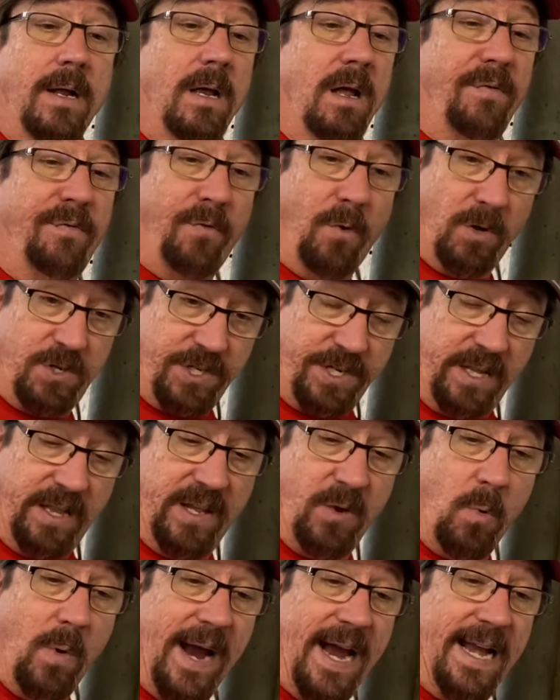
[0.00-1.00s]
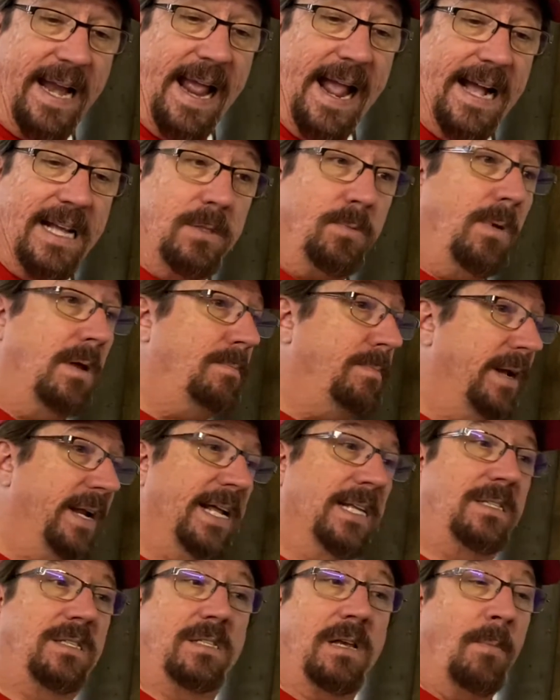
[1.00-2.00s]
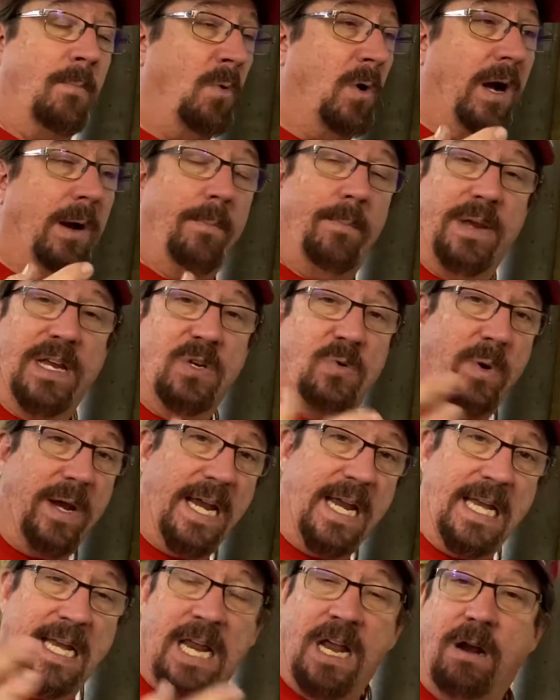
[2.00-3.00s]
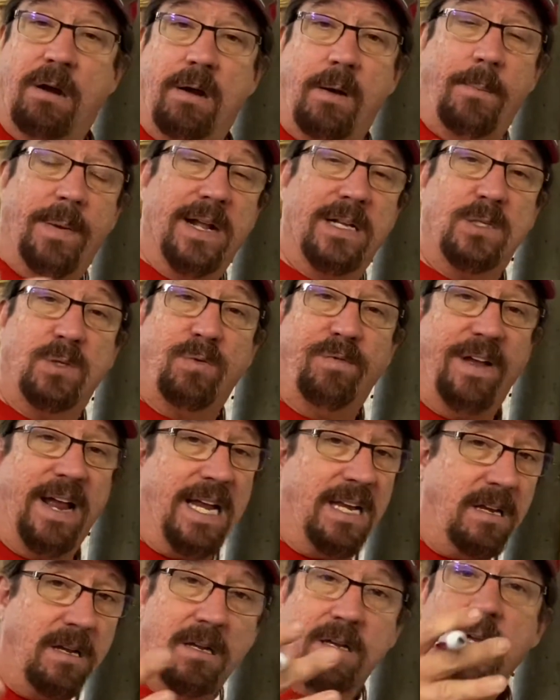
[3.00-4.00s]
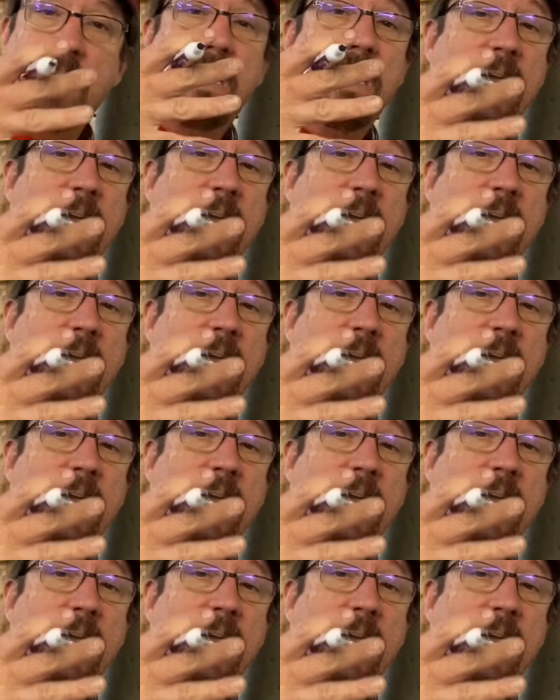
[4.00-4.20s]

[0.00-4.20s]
Fortunately, Wayne has one, but it's somewhere between here and Pennsylvania.